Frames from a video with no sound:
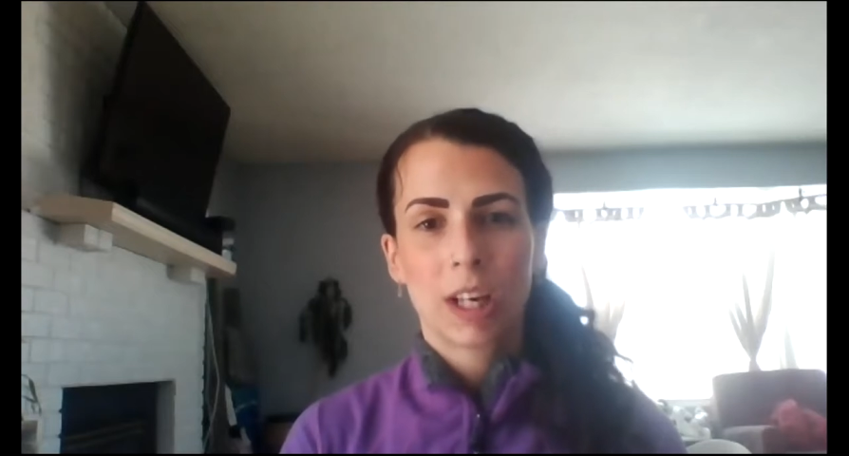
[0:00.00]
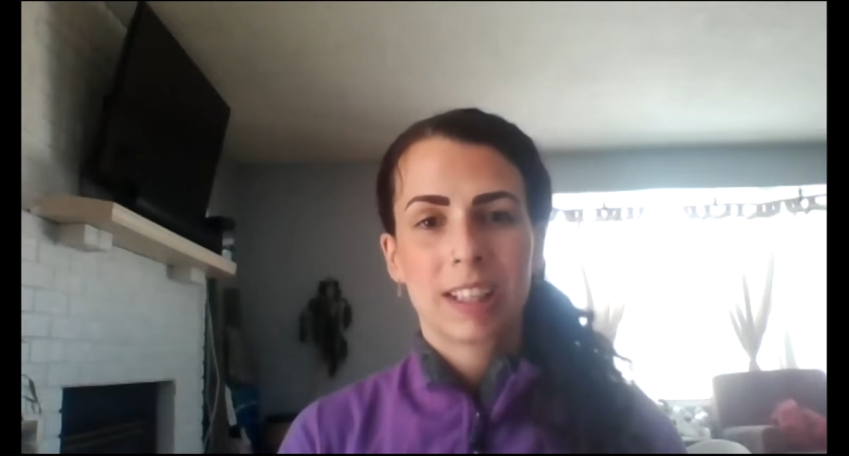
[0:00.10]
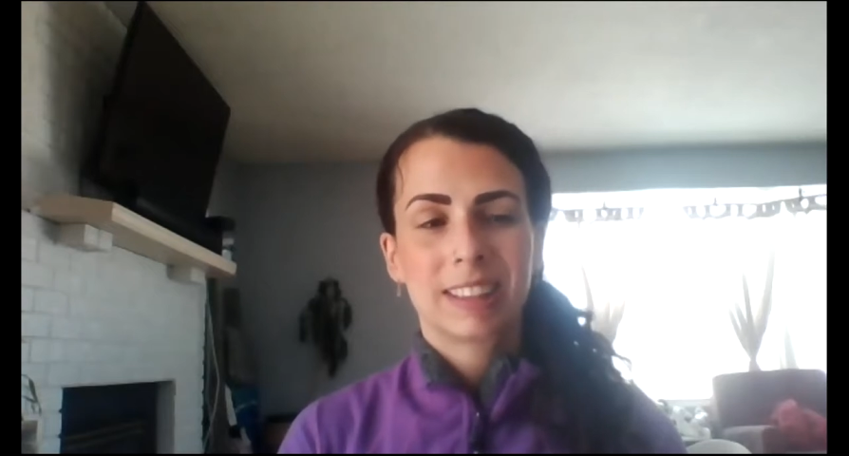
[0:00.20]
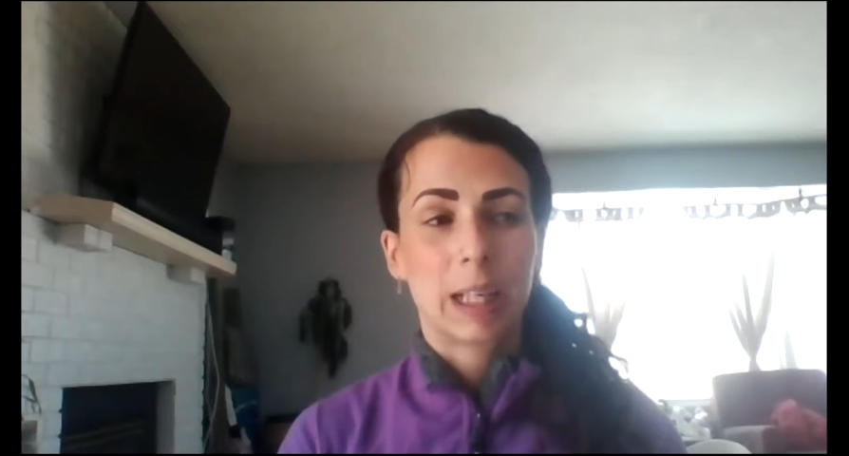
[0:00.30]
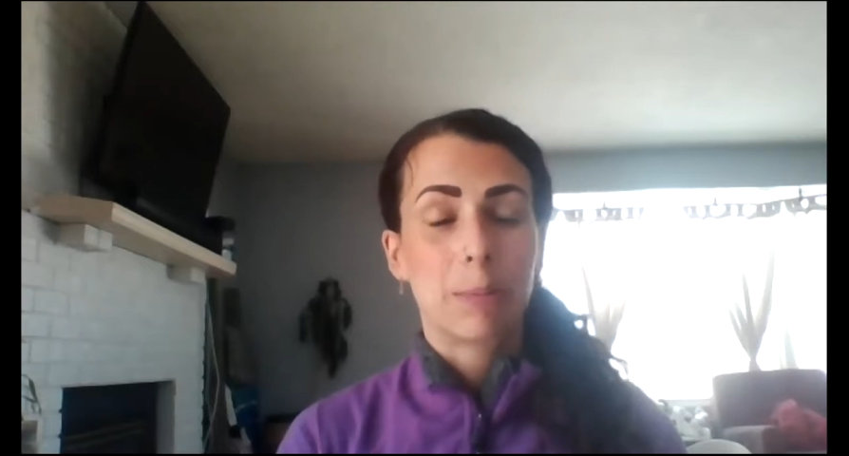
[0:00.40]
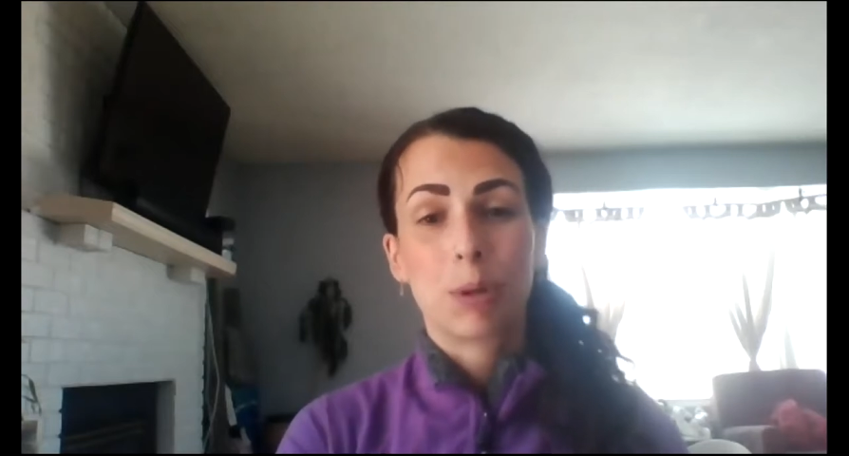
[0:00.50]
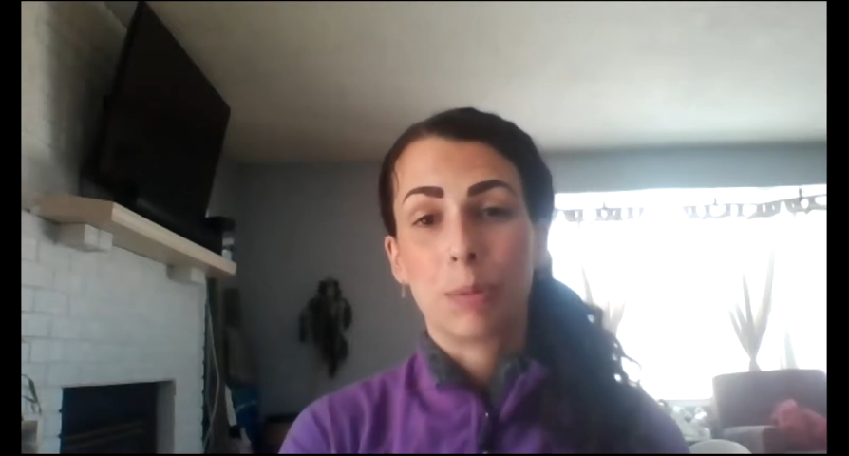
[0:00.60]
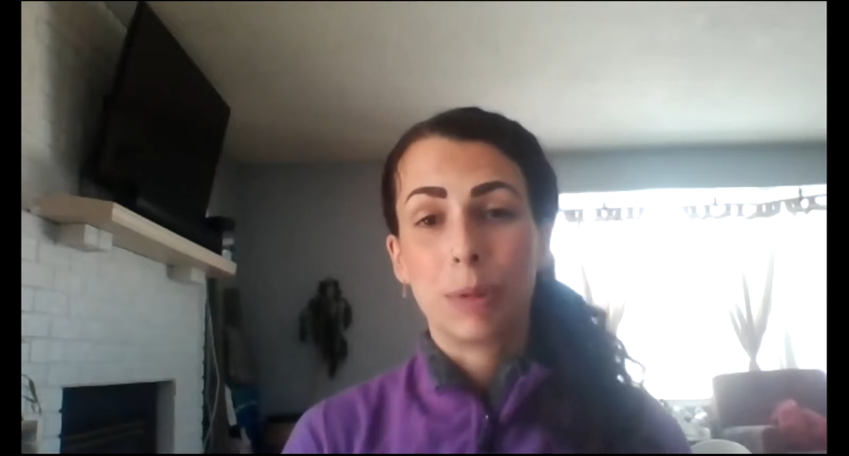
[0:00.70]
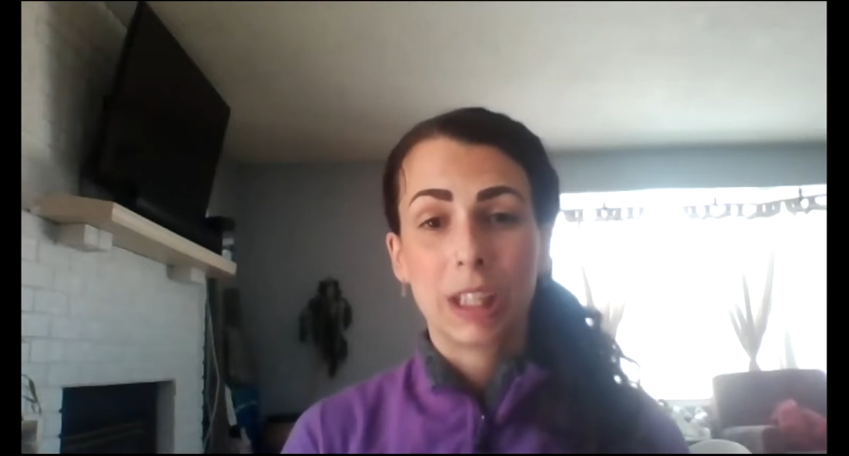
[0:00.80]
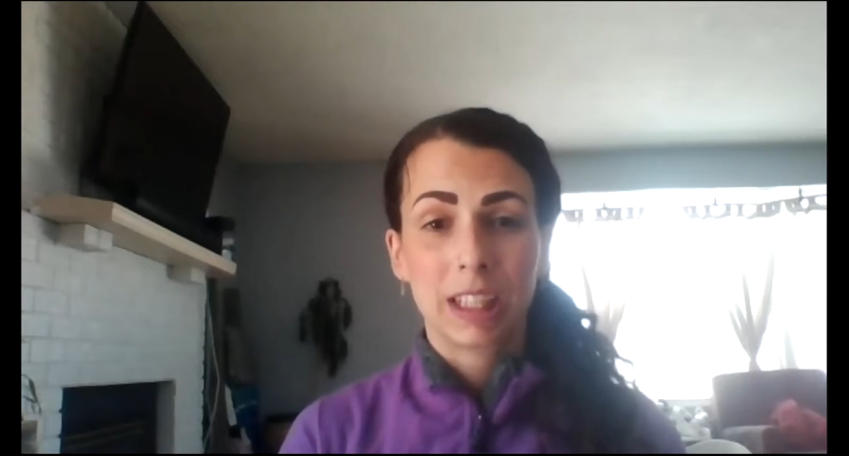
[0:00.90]
say put
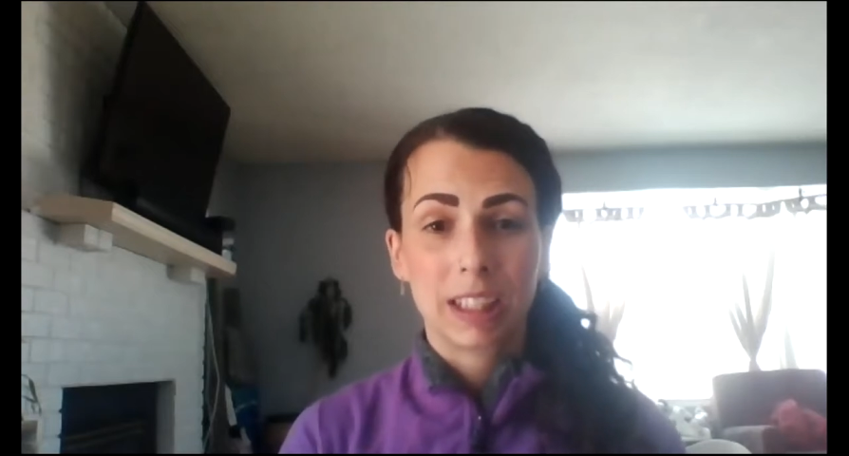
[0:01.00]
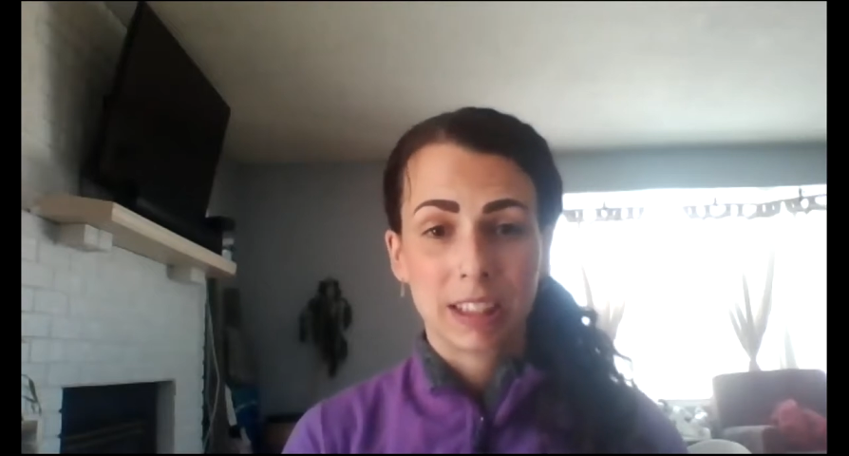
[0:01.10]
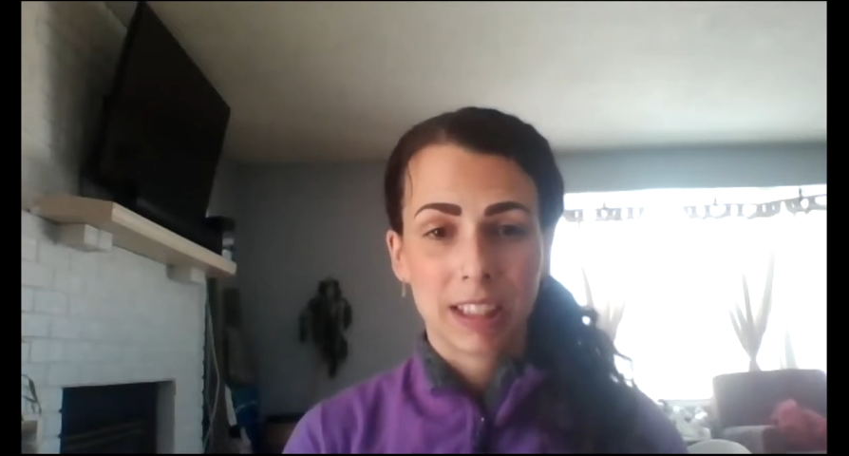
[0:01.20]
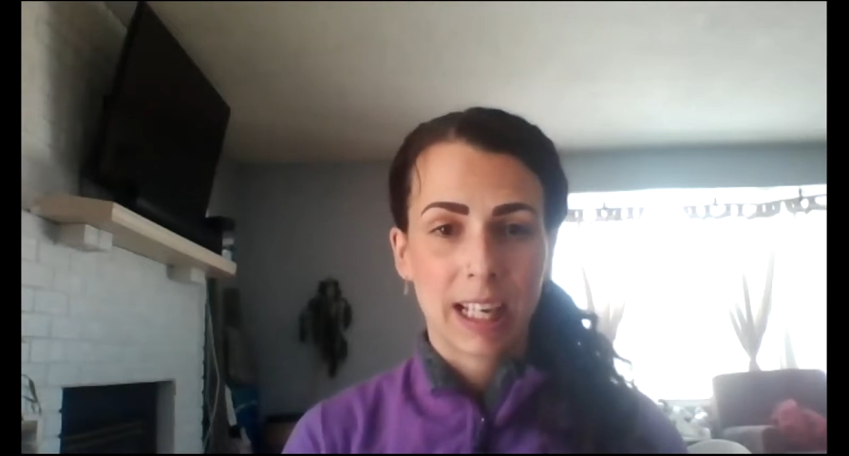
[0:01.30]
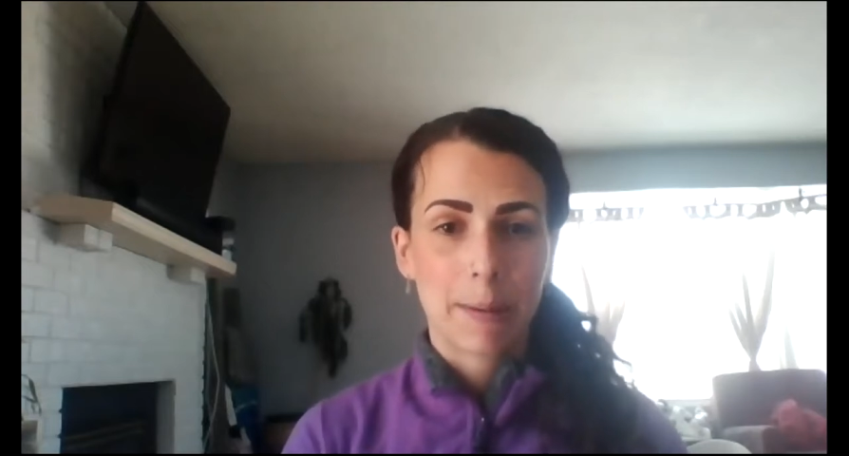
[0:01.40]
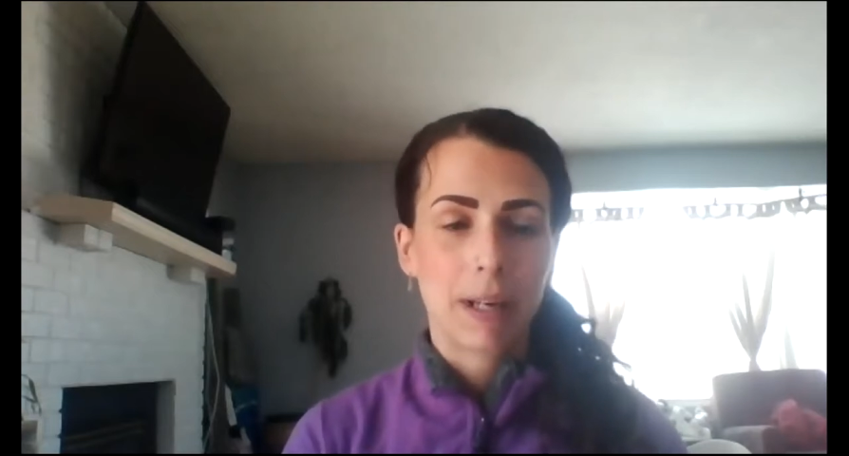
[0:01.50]
meat into them.